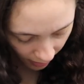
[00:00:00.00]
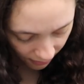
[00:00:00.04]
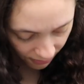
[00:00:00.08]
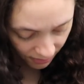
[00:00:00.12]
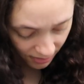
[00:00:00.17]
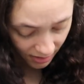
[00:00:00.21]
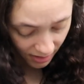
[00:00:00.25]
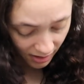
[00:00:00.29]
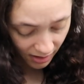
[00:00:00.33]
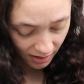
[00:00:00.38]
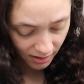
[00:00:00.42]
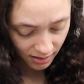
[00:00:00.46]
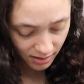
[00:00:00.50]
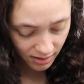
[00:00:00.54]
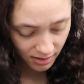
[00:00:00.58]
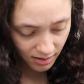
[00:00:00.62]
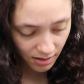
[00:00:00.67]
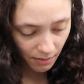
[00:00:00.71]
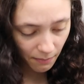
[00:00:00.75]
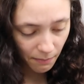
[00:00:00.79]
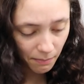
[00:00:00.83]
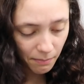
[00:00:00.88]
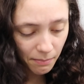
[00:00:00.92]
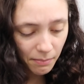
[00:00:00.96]
I have
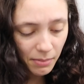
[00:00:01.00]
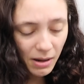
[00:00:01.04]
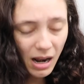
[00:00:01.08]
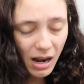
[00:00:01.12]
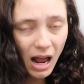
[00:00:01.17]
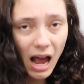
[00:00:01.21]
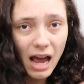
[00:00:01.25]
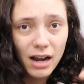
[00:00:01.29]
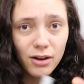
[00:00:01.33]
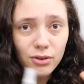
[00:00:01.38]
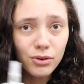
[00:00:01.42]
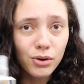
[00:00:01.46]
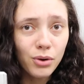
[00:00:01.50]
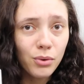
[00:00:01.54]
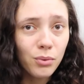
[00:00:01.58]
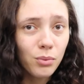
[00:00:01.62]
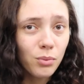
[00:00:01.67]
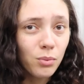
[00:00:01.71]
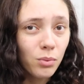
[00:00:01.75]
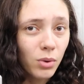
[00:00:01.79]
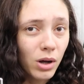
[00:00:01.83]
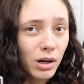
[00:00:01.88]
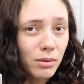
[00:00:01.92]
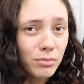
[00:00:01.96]
this, but I don't know
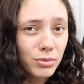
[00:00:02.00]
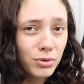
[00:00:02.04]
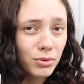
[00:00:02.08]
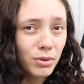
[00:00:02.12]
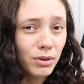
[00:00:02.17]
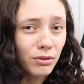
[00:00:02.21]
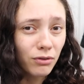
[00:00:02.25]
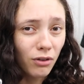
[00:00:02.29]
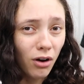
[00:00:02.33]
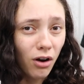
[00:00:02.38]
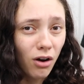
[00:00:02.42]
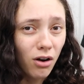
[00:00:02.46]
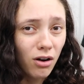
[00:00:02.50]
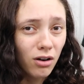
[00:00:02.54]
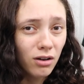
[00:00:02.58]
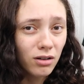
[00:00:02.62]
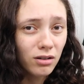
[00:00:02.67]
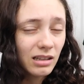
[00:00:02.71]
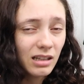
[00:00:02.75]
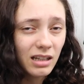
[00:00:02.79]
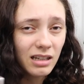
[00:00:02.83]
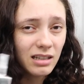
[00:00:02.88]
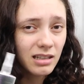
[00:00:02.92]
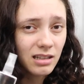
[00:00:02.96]
what I'm doing
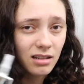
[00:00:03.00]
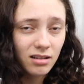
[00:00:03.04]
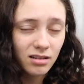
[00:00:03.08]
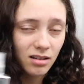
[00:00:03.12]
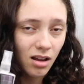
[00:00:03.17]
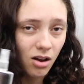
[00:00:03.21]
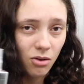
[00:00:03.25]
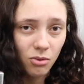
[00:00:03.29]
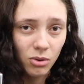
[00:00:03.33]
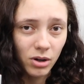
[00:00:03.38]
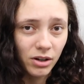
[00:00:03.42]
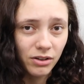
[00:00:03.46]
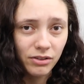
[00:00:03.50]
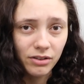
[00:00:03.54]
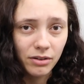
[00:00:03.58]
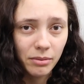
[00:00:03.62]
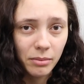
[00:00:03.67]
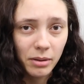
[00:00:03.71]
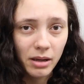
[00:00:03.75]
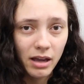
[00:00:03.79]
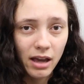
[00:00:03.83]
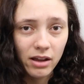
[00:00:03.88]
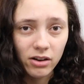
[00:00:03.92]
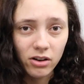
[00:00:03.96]
wrong. This does not work for
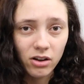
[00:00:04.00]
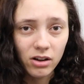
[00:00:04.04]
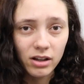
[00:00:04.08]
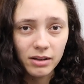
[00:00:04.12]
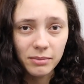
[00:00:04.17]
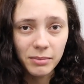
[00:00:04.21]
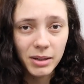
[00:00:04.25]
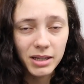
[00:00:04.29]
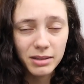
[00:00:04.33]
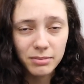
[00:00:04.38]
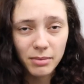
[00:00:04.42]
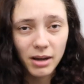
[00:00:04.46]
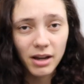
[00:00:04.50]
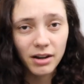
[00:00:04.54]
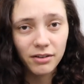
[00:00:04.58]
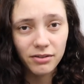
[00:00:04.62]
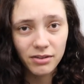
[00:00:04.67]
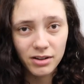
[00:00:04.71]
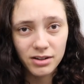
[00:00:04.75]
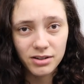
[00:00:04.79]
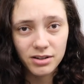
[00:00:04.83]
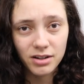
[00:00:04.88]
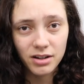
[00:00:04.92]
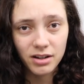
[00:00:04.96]
me at all. It makes my hair
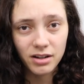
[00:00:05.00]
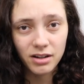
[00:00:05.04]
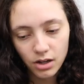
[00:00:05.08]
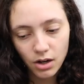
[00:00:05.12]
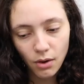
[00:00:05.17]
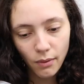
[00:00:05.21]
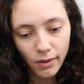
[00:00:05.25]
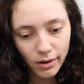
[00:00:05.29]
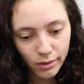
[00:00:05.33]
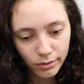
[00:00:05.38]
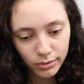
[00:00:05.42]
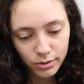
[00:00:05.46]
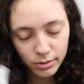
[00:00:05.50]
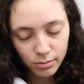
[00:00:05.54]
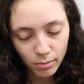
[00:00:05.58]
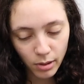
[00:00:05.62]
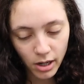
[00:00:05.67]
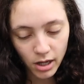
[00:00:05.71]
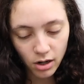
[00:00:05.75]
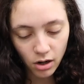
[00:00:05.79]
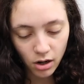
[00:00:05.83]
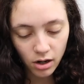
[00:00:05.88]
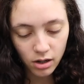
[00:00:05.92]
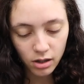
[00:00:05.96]
frizzier. No, I don't
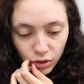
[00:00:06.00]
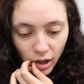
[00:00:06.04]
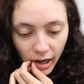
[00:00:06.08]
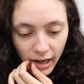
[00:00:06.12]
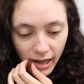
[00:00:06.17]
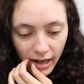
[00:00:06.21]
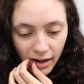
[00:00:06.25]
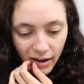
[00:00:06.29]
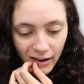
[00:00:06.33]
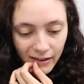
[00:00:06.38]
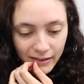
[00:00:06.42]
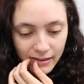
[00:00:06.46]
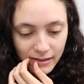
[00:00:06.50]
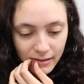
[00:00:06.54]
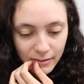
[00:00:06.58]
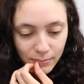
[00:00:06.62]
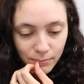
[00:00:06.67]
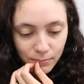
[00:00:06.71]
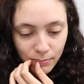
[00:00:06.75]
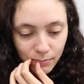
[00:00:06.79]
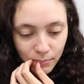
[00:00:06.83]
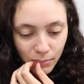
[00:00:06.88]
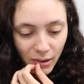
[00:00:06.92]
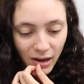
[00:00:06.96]
spray it on dry hair. I
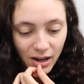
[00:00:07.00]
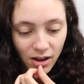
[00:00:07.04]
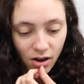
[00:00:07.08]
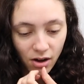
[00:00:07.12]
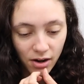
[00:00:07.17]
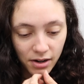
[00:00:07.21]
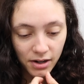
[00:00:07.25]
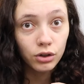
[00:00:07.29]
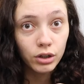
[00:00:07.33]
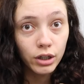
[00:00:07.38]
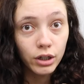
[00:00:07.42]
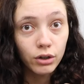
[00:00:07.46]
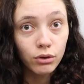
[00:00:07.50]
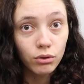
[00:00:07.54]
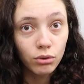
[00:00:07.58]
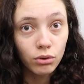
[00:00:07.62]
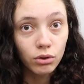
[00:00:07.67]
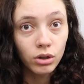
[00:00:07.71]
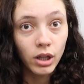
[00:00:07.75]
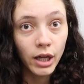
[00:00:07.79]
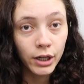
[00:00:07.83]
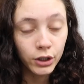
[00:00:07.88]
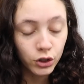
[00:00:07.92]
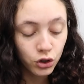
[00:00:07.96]
spray it on
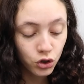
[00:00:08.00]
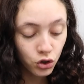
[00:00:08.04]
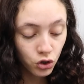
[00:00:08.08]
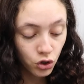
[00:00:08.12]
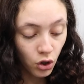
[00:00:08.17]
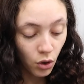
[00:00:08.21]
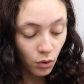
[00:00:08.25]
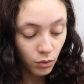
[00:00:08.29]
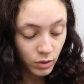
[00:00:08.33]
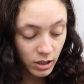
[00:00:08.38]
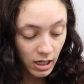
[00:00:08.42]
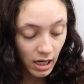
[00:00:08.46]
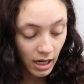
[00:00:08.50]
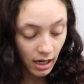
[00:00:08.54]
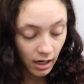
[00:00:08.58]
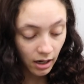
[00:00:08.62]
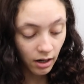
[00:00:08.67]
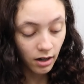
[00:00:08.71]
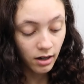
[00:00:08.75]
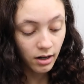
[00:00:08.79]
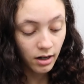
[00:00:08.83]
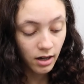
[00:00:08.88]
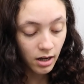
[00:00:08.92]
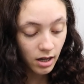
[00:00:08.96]
literal like soaked
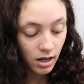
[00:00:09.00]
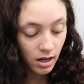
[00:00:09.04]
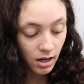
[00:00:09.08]
hair.